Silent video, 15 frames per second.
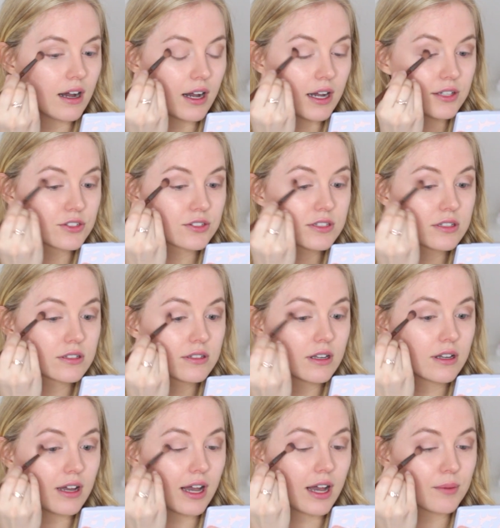I just
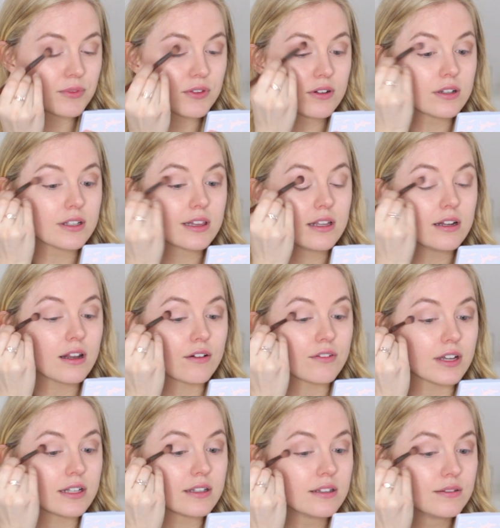absolutely love
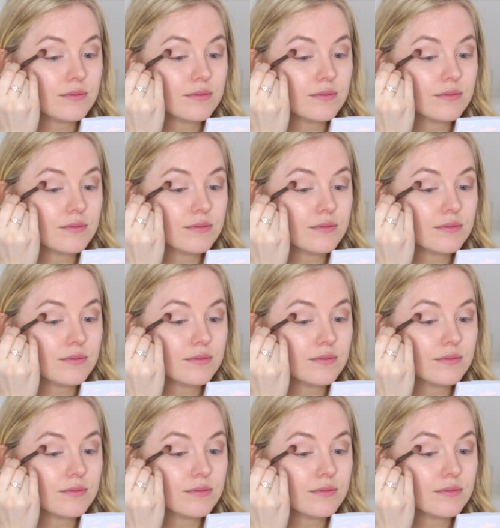it.